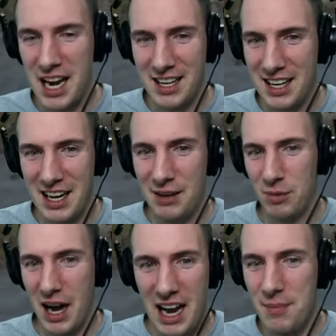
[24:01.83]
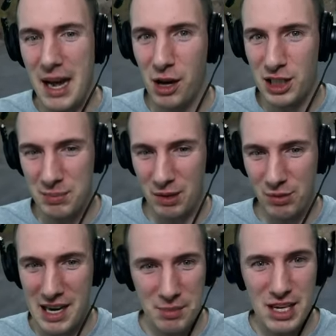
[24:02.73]
it. I have my ultimate
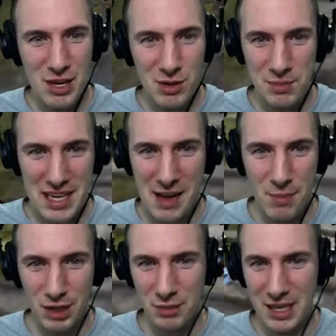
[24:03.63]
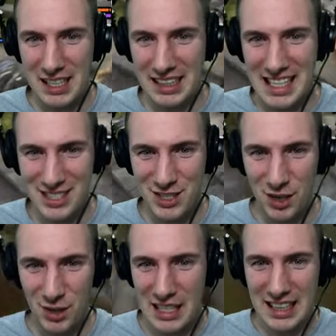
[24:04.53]
ready. I'm going to use my damn ultimate at least.
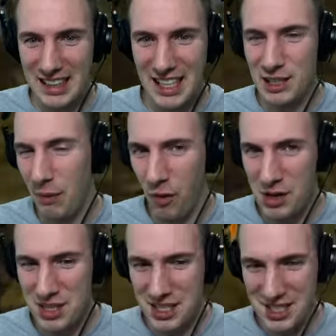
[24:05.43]
So let's force this